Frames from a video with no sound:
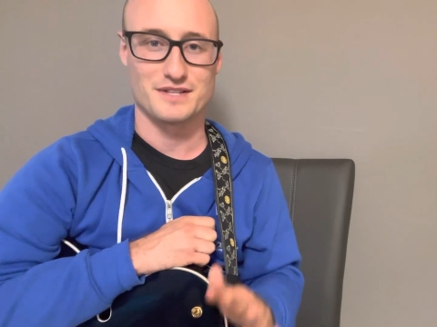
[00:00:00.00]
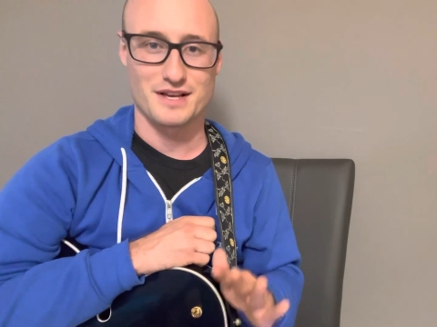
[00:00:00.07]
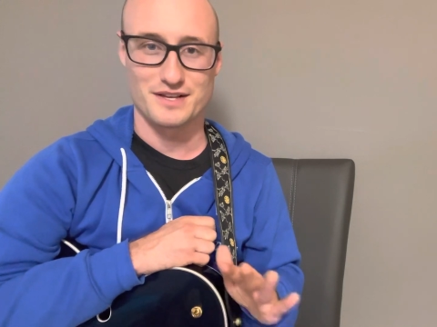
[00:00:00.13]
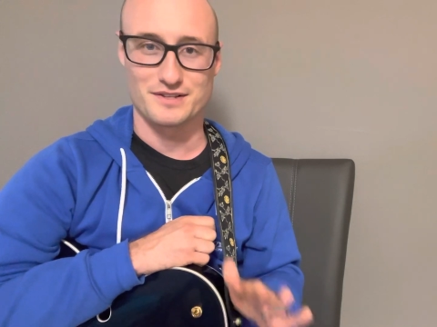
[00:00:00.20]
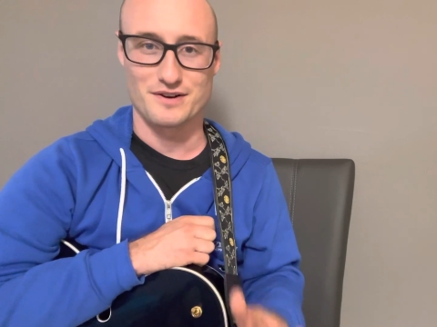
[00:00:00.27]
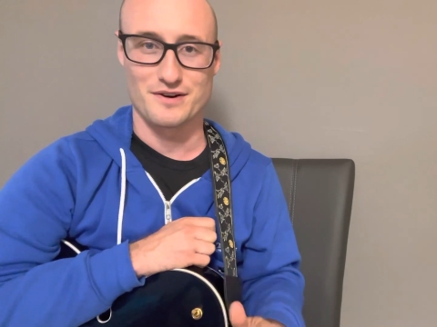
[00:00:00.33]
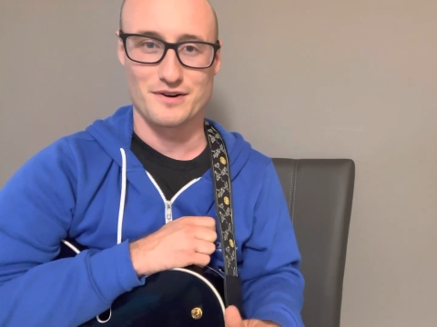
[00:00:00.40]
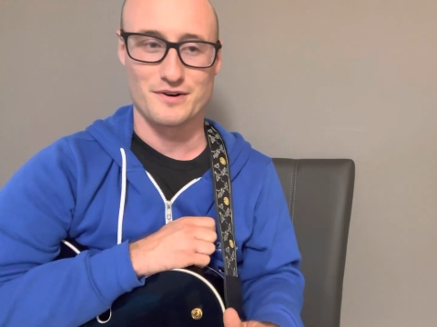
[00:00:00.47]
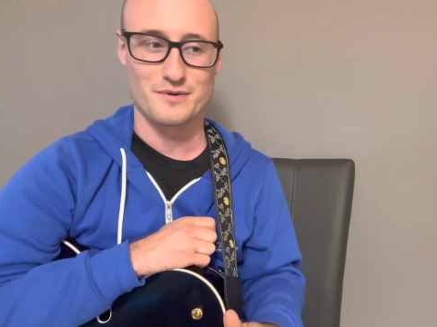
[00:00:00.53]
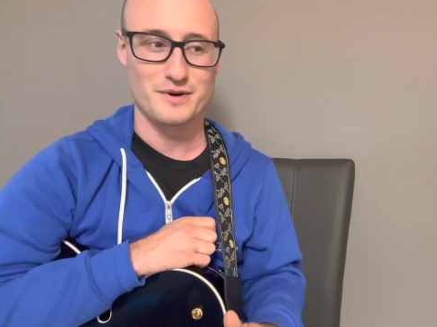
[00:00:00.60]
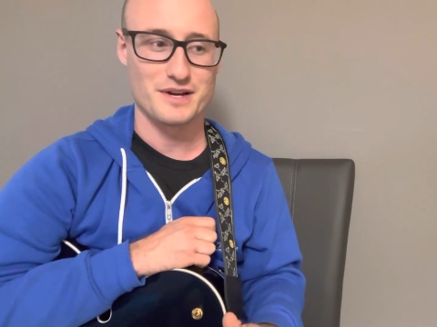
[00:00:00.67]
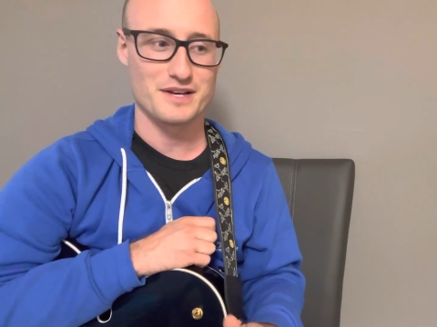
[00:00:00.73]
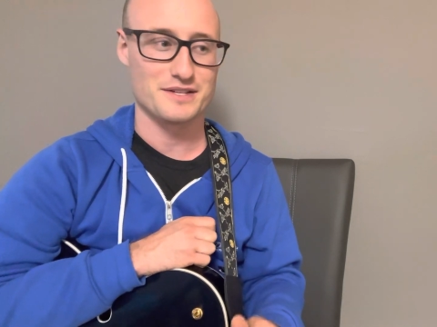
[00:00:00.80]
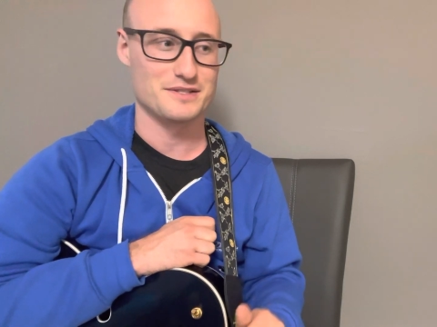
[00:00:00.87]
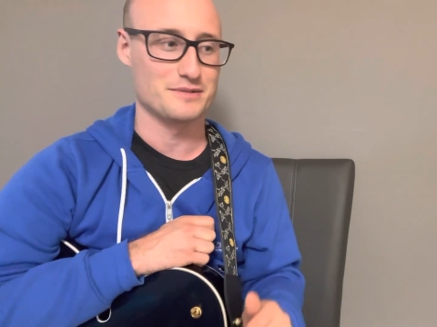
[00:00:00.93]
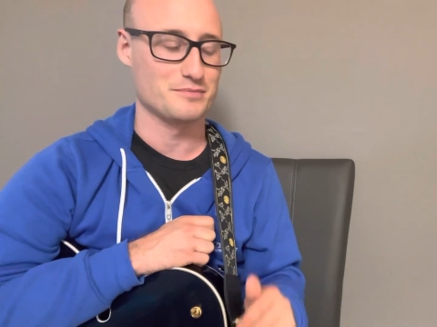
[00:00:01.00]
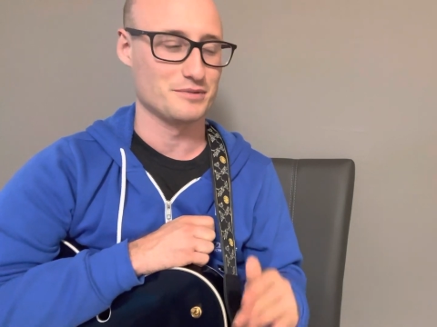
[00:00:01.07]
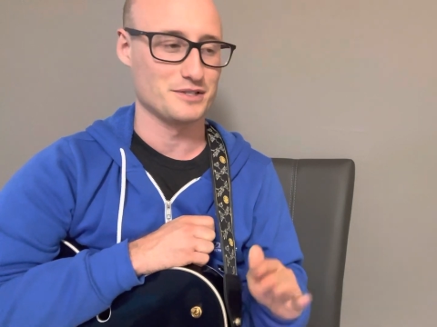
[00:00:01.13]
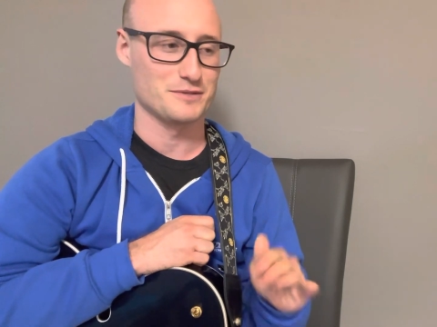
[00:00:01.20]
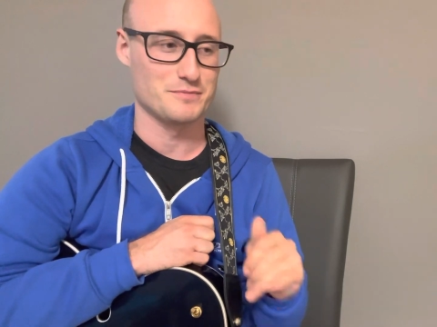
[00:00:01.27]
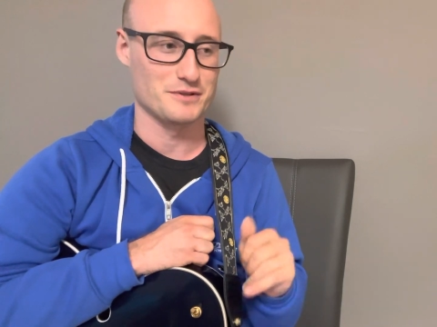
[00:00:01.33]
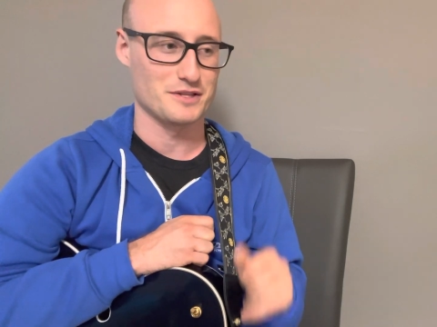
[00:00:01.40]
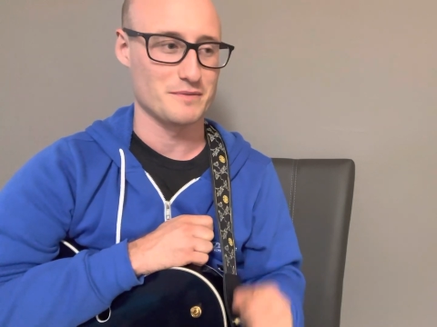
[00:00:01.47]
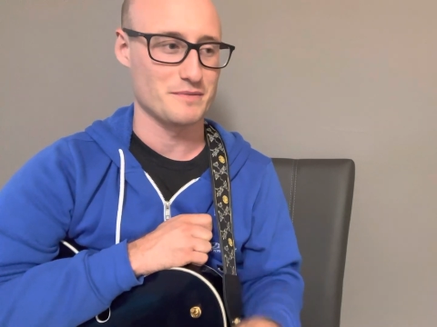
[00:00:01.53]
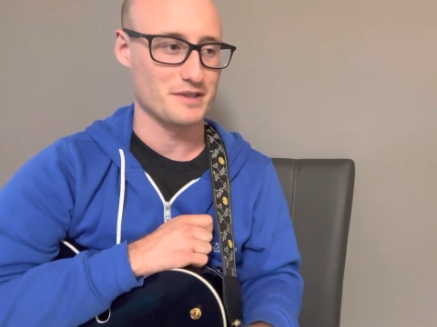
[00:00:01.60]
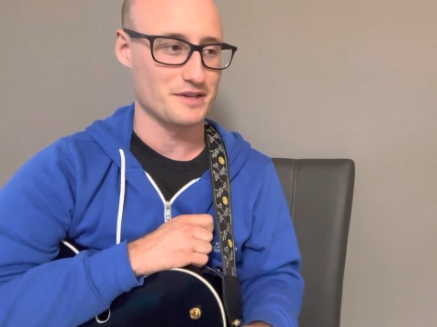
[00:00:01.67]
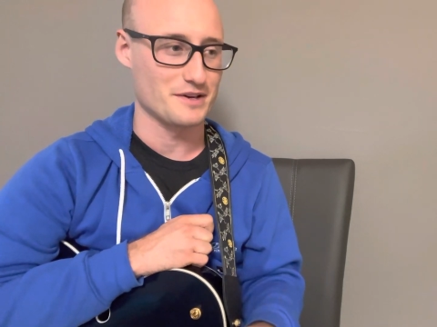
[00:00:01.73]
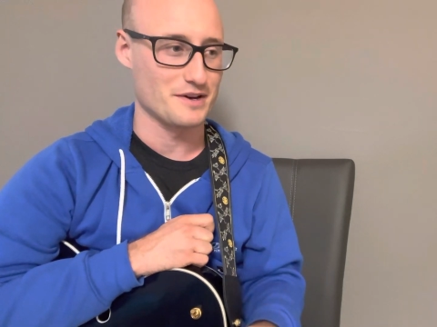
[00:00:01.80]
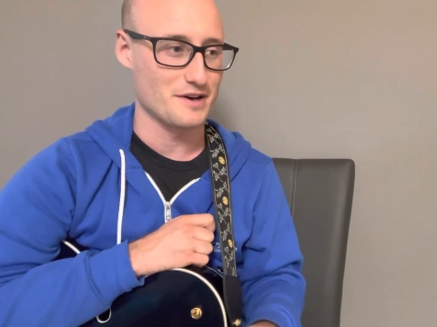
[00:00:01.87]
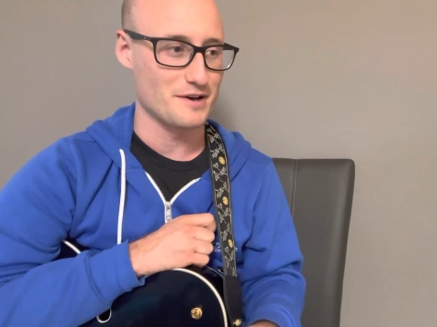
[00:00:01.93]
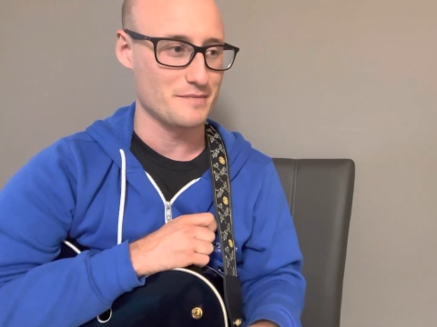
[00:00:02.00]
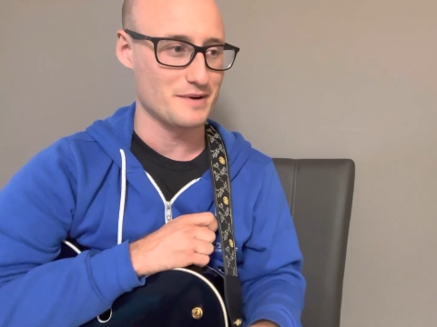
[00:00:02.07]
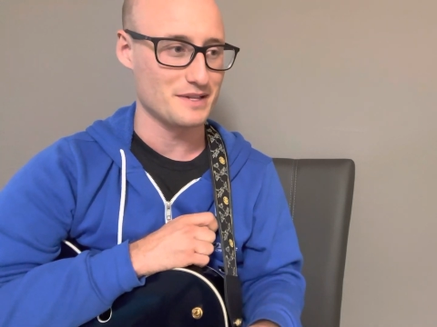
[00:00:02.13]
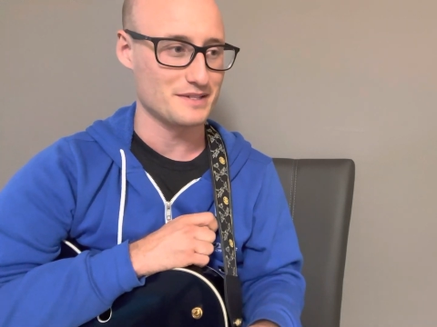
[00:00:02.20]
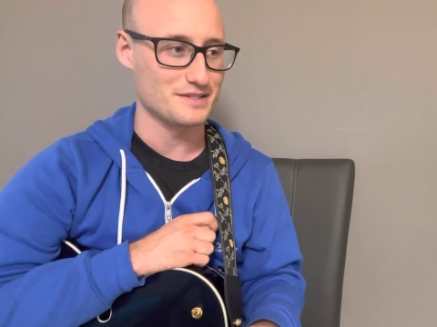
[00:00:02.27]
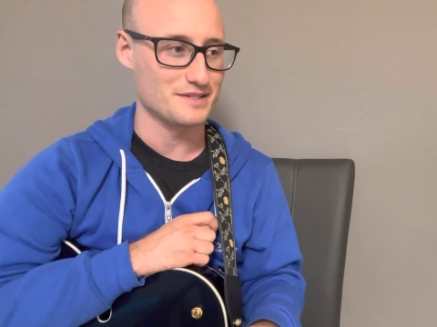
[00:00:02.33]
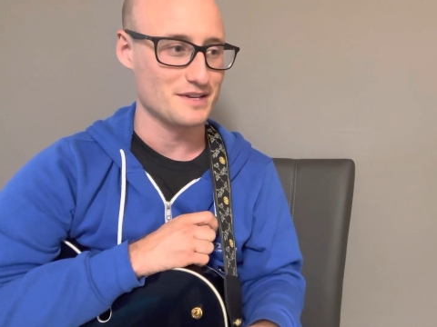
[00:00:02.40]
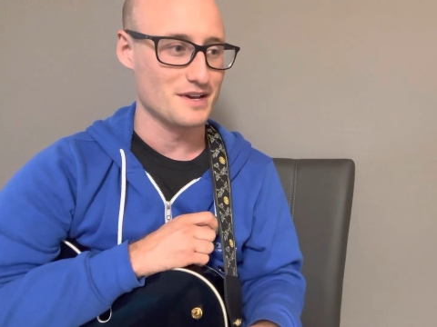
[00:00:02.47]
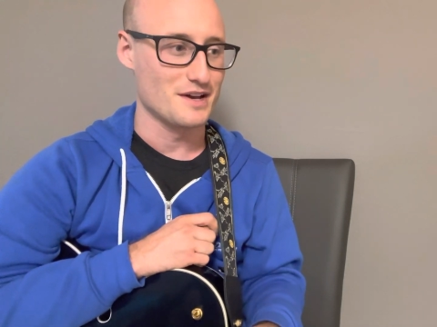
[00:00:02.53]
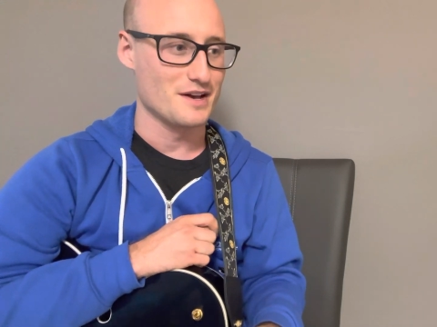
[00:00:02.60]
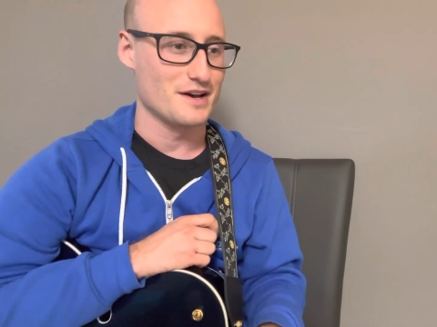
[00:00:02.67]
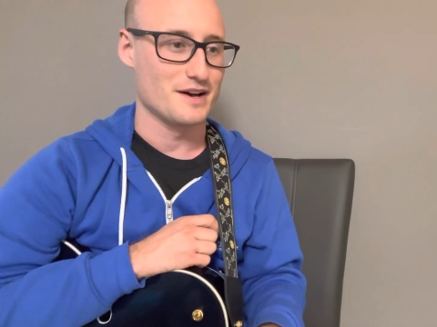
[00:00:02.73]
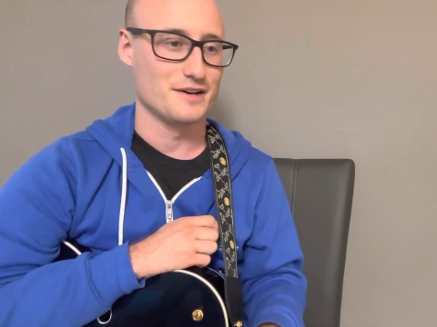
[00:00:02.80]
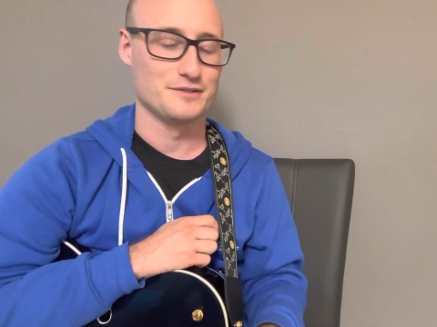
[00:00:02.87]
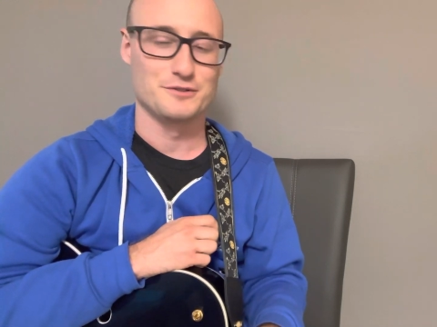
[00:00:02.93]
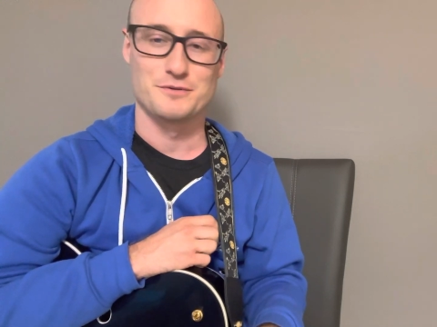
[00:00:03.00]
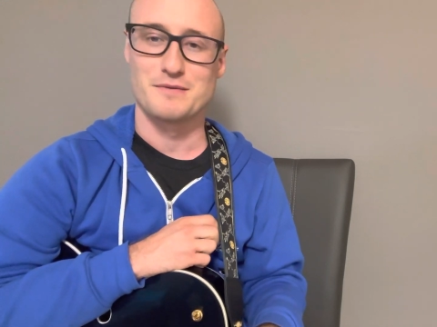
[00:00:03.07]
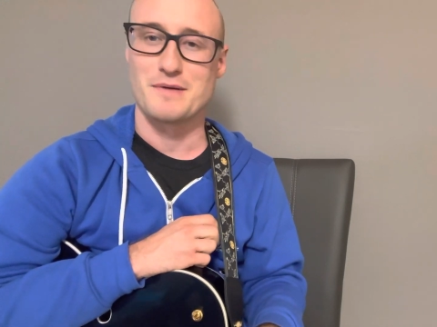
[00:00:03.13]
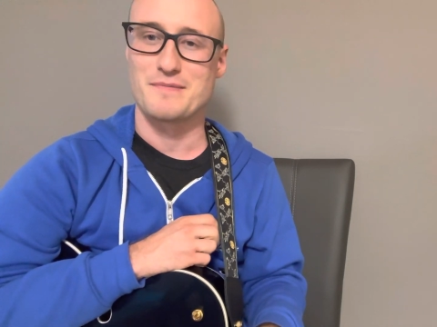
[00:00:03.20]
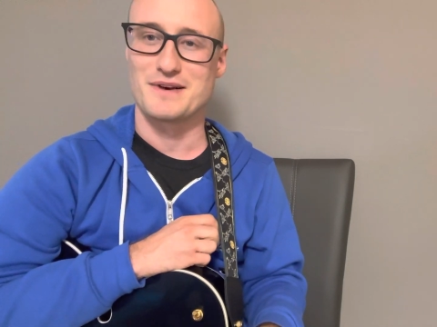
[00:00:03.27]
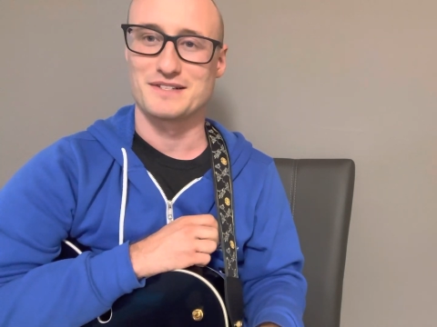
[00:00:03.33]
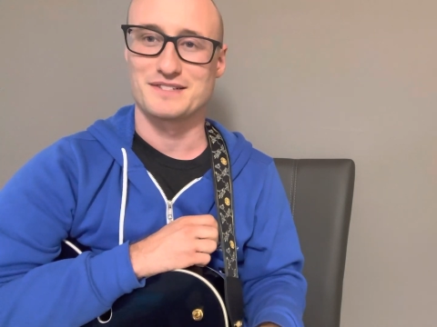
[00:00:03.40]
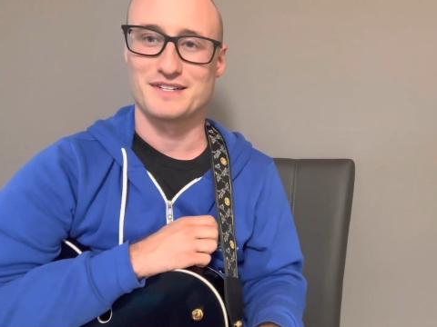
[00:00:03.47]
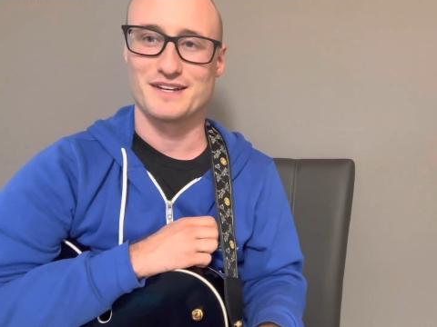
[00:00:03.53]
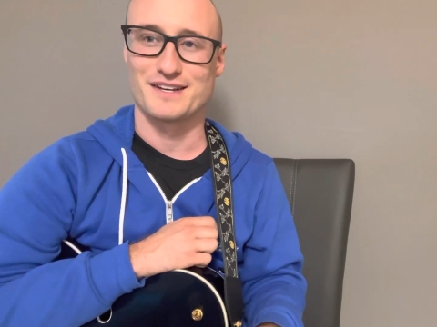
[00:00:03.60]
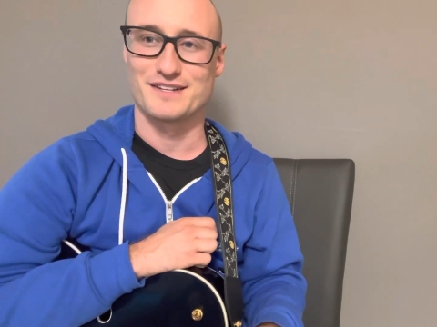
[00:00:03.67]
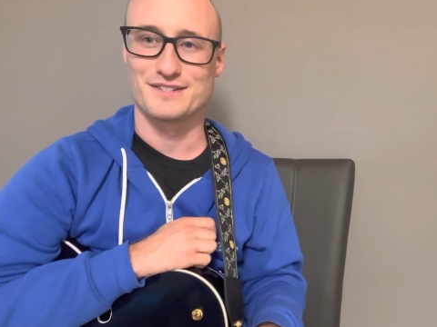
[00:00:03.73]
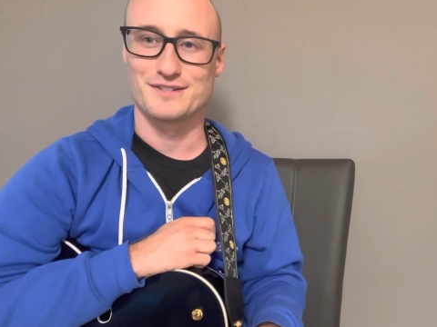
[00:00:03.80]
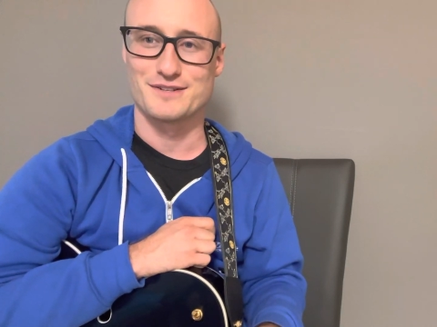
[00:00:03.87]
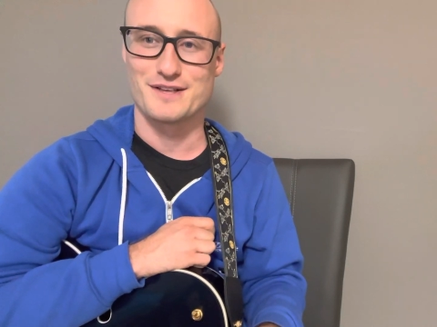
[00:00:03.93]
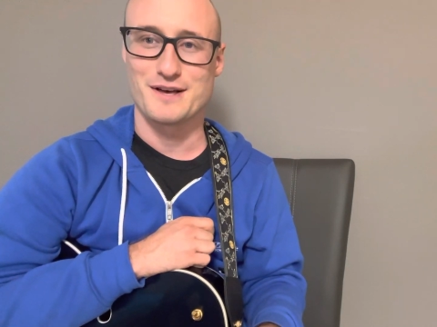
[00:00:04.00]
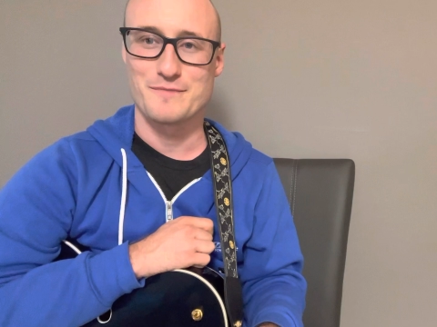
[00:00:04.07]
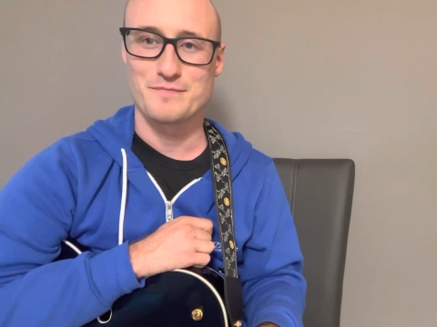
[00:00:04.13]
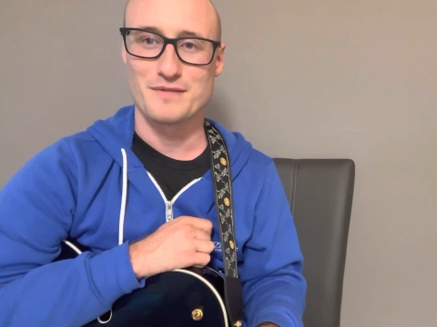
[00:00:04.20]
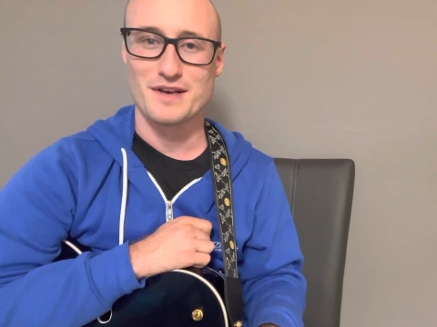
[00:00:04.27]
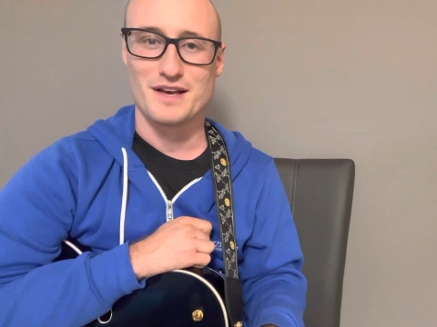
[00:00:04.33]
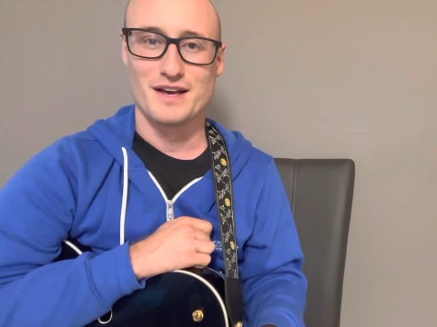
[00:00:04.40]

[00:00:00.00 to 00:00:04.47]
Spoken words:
as always, please put them in the comments. I'll do my best to answer them.